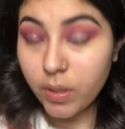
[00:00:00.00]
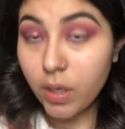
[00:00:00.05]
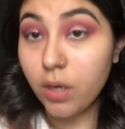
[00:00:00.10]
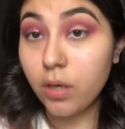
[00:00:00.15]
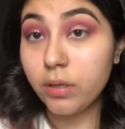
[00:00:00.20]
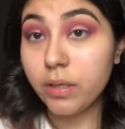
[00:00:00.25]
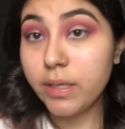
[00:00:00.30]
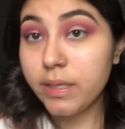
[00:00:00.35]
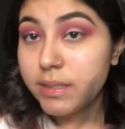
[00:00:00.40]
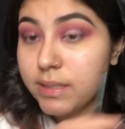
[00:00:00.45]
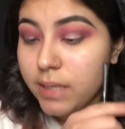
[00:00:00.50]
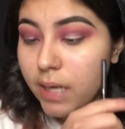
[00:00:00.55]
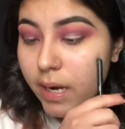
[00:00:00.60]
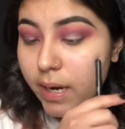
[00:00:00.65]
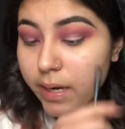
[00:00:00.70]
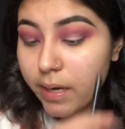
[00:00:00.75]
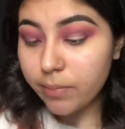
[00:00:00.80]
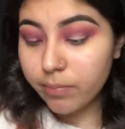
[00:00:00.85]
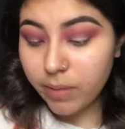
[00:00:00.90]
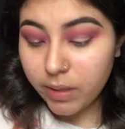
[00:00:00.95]
On this
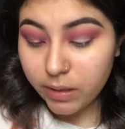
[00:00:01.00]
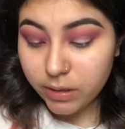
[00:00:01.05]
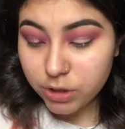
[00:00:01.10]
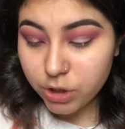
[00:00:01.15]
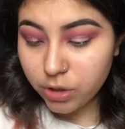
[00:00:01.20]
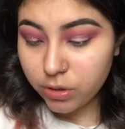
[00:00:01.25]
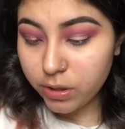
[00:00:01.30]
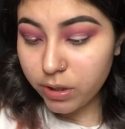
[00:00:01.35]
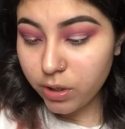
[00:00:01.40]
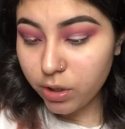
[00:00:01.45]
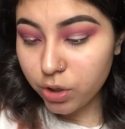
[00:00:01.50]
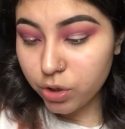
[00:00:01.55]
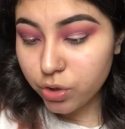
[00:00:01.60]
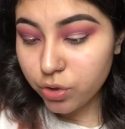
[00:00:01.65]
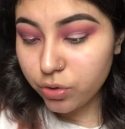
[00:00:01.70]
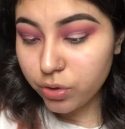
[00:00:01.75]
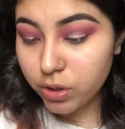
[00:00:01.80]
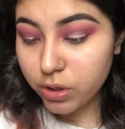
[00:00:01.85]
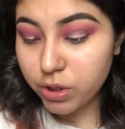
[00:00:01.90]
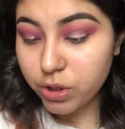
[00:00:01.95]
eye, I'm actually gonna
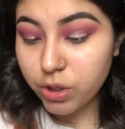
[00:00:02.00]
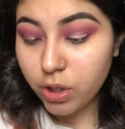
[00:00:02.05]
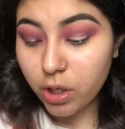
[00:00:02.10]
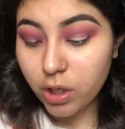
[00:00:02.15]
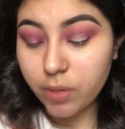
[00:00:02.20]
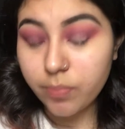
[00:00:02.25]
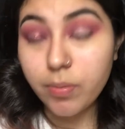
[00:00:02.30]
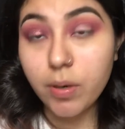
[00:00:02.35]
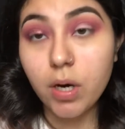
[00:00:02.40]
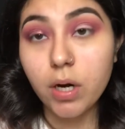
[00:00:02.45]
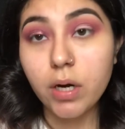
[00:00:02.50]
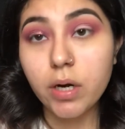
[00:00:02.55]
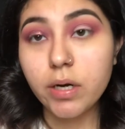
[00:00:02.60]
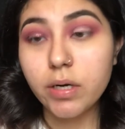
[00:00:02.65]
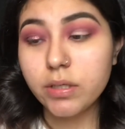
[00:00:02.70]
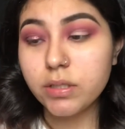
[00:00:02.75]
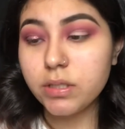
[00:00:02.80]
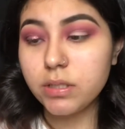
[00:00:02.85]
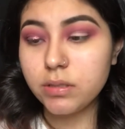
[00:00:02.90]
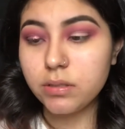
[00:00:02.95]
do the dark
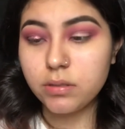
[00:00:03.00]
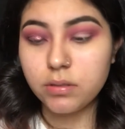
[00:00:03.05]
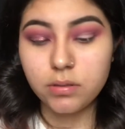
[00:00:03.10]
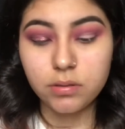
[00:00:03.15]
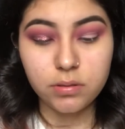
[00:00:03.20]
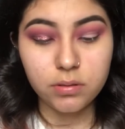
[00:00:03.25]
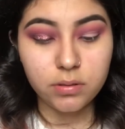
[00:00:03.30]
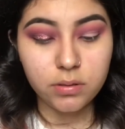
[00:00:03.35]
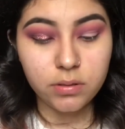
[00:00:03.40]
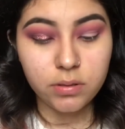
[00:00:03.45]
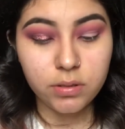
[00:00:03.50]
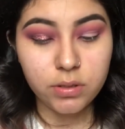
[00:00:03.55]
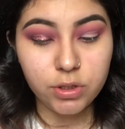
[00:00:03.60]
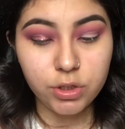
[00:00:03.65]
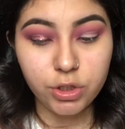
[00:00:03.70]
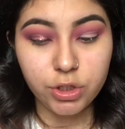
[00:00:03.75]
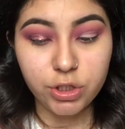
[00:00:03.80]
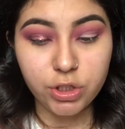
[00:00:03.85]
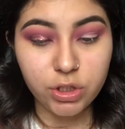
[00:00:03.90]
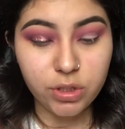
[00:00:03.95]
part
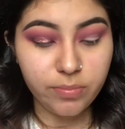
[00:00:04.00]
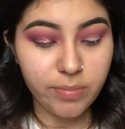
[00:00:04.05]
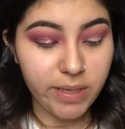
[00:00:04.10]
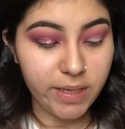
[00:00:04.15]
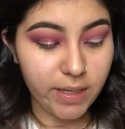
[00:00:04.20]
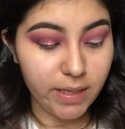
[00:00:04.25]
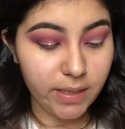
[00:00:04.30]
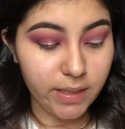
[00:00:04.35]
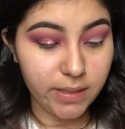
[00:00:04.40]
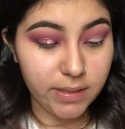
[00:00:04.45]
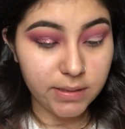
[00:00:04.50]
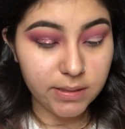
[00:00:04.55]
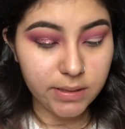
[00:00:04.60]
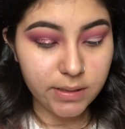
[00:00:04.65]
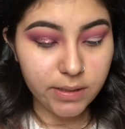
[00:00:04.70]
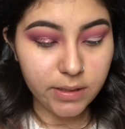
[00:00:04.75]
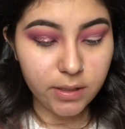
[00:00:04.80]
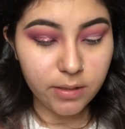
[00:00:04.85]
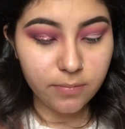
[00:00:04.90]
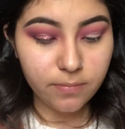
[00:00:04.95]
just to make it
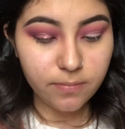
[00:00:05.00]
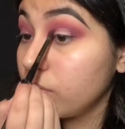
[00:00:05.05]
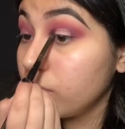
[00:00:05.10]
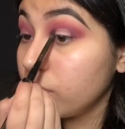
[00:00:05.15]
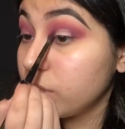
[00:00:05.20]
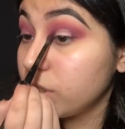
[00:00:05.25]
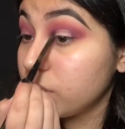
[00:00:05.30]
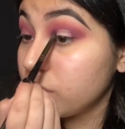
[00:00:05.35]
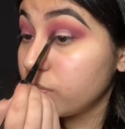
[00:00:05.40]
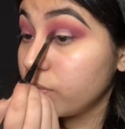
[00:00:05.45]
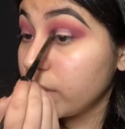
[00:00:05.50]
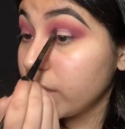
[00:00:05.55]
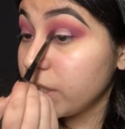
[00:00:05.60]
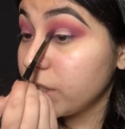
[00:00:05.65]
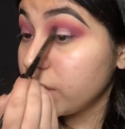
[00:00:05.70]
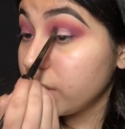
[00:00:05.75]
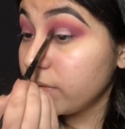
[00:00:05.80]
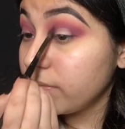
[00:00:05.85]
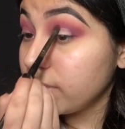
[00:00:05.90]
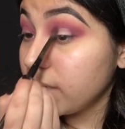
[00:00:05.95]
easier, which is what I
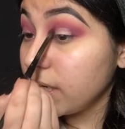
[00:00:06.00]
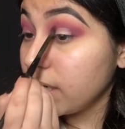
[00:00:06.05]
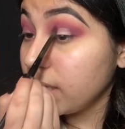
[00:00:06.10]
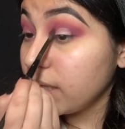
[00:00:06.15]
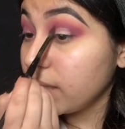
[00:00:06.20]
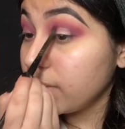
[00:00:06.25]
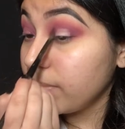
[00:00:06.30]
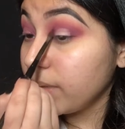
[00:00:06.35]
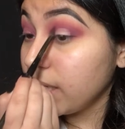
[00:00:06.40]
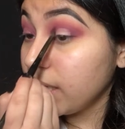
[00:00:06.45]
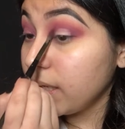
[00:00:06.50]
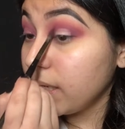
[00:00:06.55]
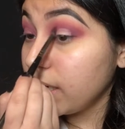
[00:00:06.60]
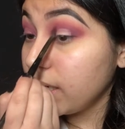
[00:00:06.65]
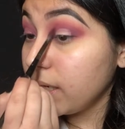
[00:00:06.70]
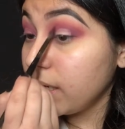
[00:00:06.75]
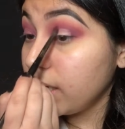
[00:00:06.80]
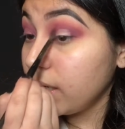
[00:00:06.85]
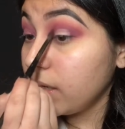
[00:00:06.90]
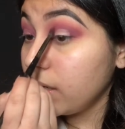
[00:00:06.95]
should have done in the
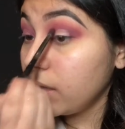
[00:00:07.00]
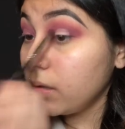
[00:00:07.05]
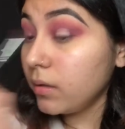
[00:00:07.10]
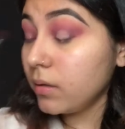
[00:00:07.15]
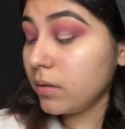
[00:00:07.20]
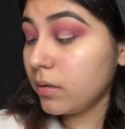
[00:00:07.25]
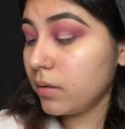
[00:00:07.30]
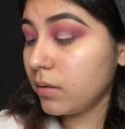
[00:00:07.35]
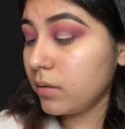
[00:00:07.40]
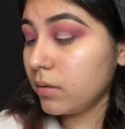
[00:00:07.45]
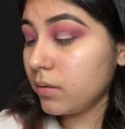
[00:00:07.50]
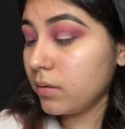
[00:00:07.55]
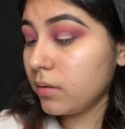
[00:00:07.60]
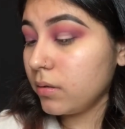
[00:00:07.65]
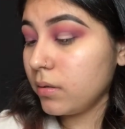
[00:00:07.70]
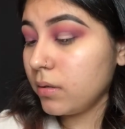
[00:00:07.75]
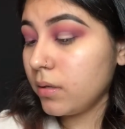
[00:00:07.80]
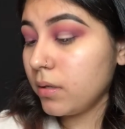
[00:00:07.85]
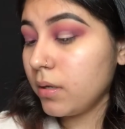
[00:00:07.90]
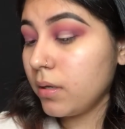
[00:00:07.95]
beginning,
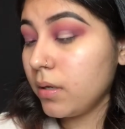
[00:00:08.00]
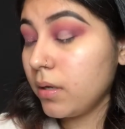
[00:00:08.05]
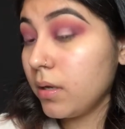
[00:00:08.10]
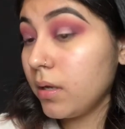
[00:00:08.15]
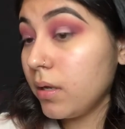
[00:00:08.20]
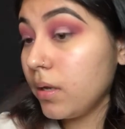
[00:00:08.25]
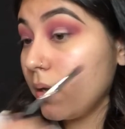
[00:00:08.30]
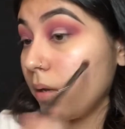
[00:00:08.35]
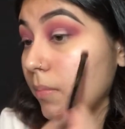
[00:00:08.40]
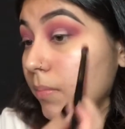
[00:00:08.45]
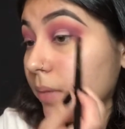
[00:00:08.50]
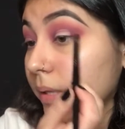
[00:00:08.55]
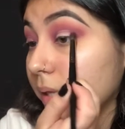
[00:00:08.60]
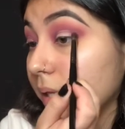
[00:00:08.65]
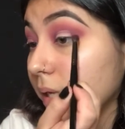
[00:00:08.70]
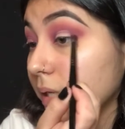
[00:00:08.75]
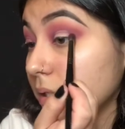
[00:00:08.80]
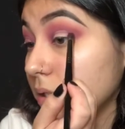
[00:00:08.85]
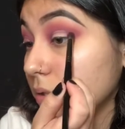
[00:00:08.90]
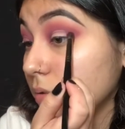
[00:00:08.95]
but
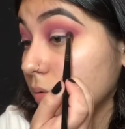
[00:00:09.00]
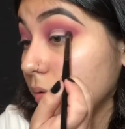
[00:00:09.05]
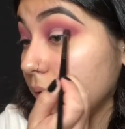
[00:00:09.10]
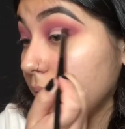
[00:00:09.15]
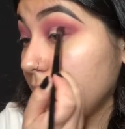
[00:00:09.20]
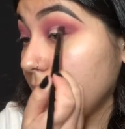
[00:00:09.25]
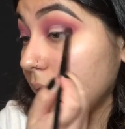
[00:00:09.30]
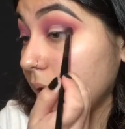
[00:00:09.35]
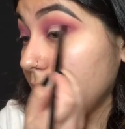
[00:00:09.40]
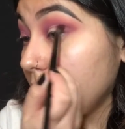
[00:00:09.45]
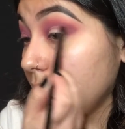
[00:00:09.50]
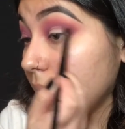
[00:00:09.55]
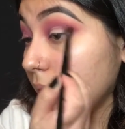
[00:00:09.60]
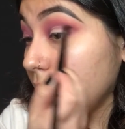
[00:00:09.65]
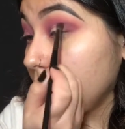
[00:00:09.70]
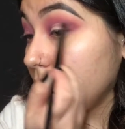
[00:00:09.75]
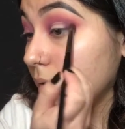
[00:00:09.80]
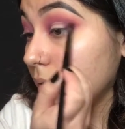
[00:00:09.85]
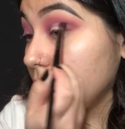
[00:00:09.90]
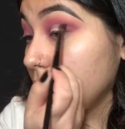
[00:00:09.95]
that's
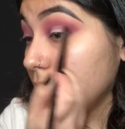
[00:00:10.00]
okay.